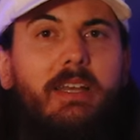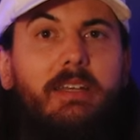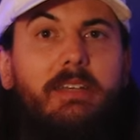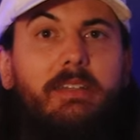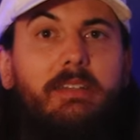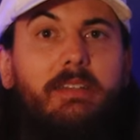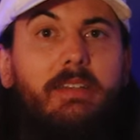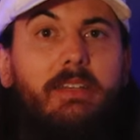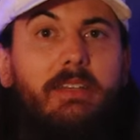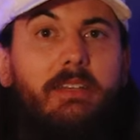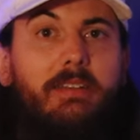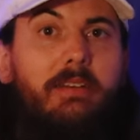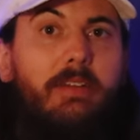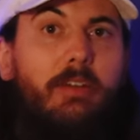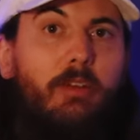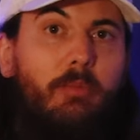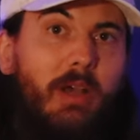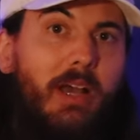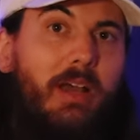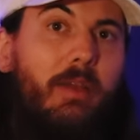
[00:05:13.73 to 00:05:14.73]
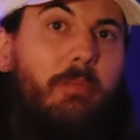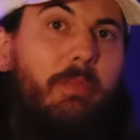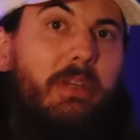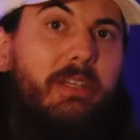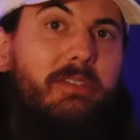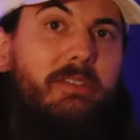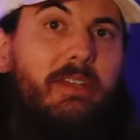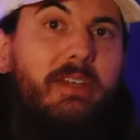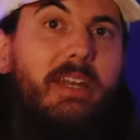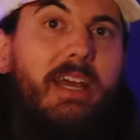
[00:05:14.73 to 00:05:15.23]
in the nearby
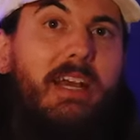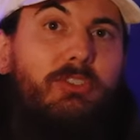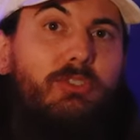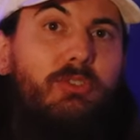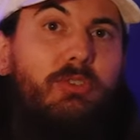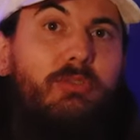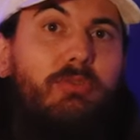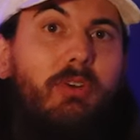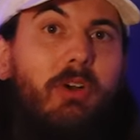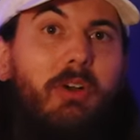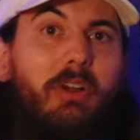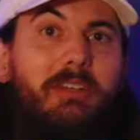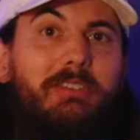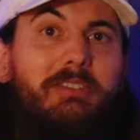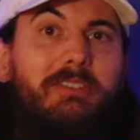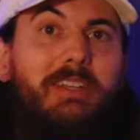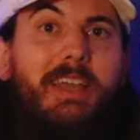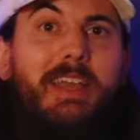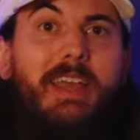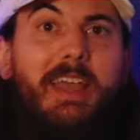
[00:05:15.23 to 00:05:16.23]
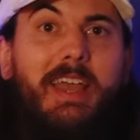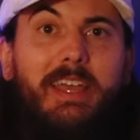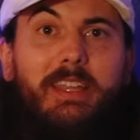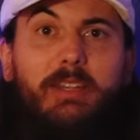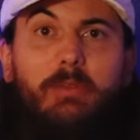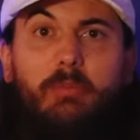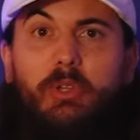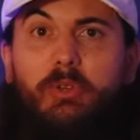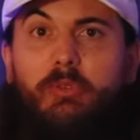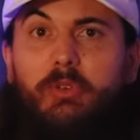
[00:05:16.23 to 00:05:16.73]
Pisgah National Forest
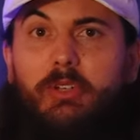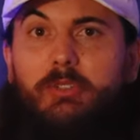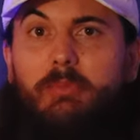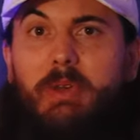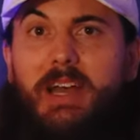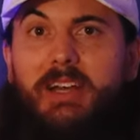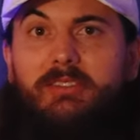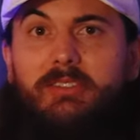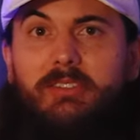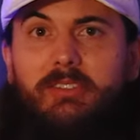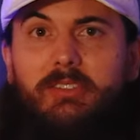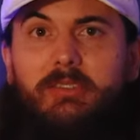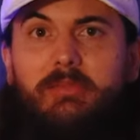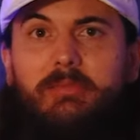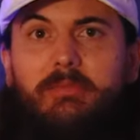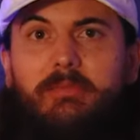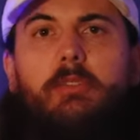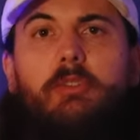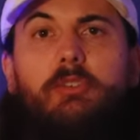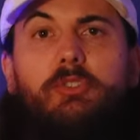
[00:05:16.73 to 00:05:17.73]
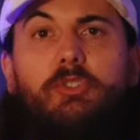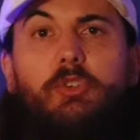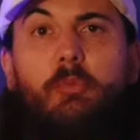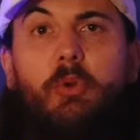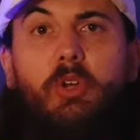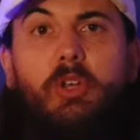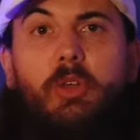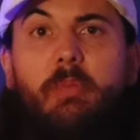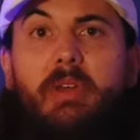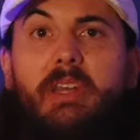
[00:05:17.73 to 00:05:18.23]
and the Blue Ridge Mountains. They're
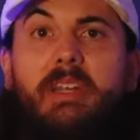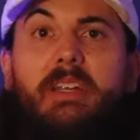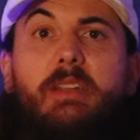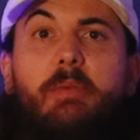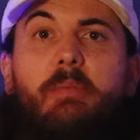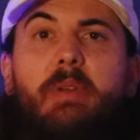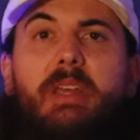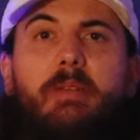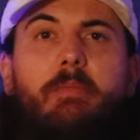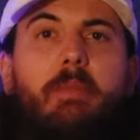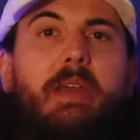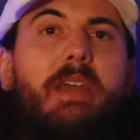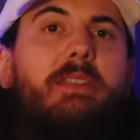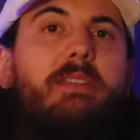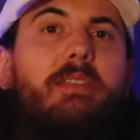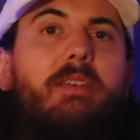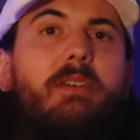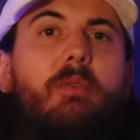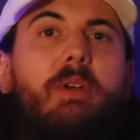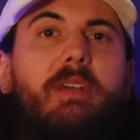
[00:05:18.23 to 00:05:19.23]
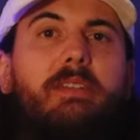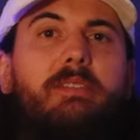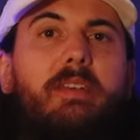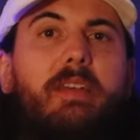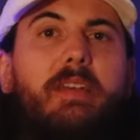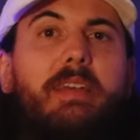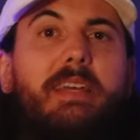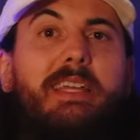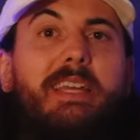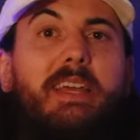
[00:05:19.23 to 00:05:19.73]
super committed to being made in the
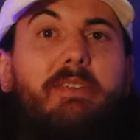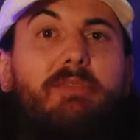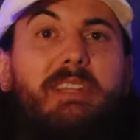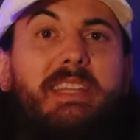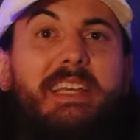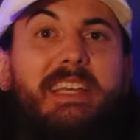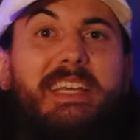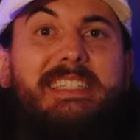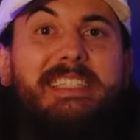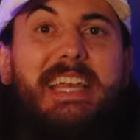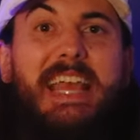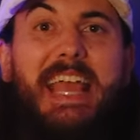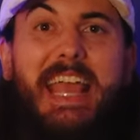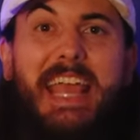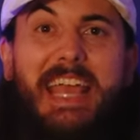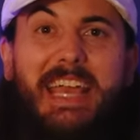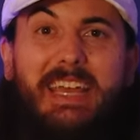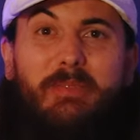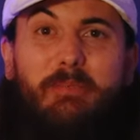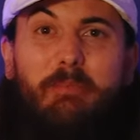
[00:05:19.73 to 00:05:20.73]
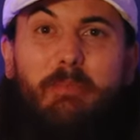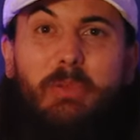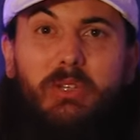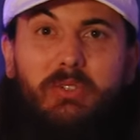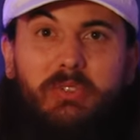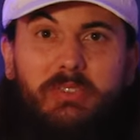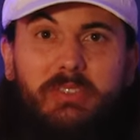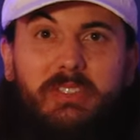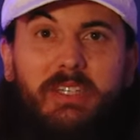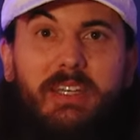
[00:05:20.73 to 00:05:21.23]
USA, and everything is
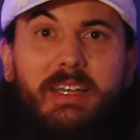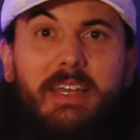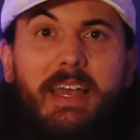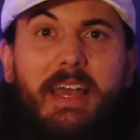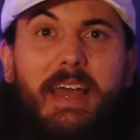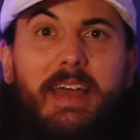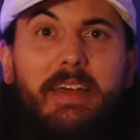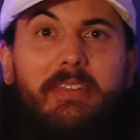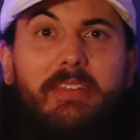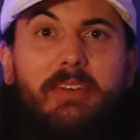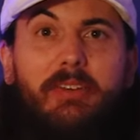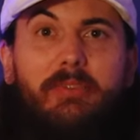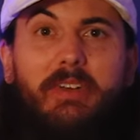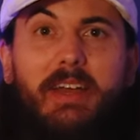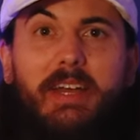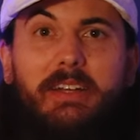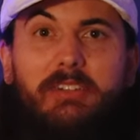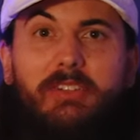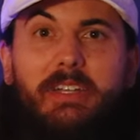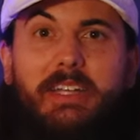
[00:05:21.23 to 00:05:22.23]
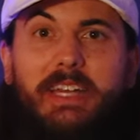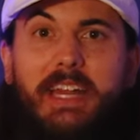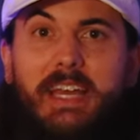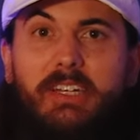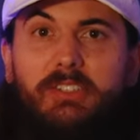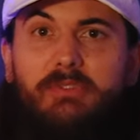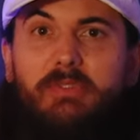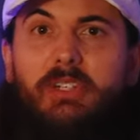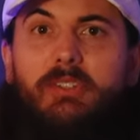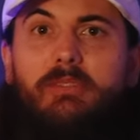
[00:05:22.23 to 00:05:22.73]
hand-built at their factory in
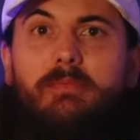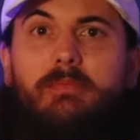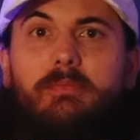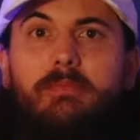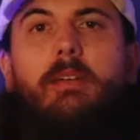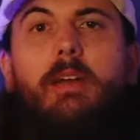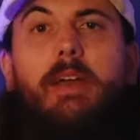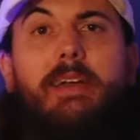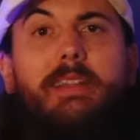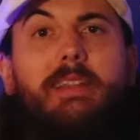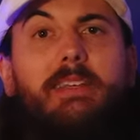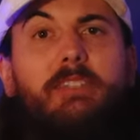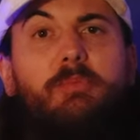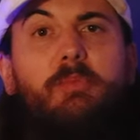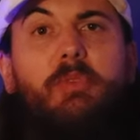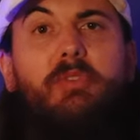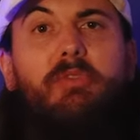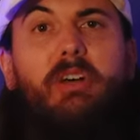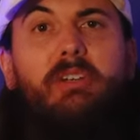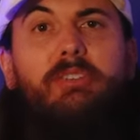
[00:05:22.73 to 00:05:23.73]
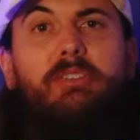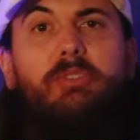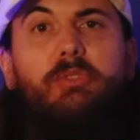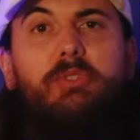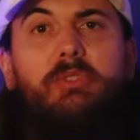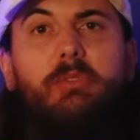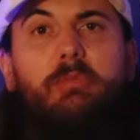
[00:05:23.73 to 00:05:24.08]
Asheville. All right, let's move on to